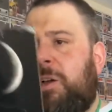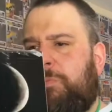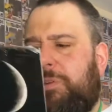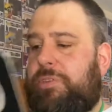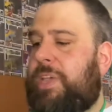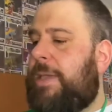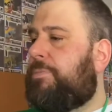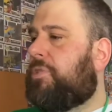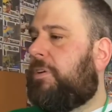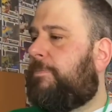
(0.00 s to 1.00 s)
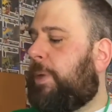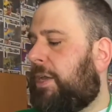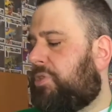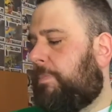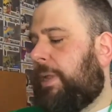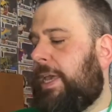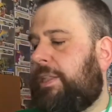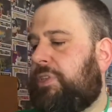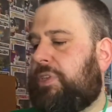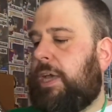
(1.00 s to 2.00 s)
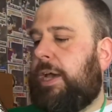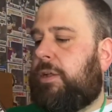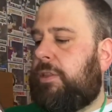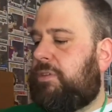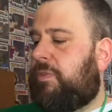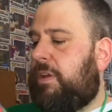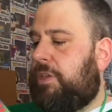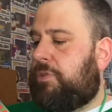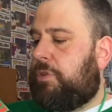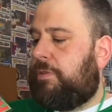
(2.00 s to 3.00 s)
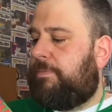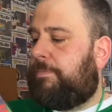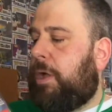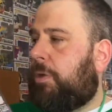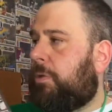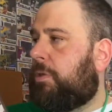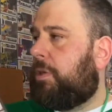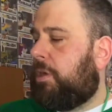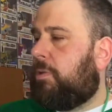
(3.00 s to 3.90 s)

But same sort of Pictureplane style, this very sort of bold,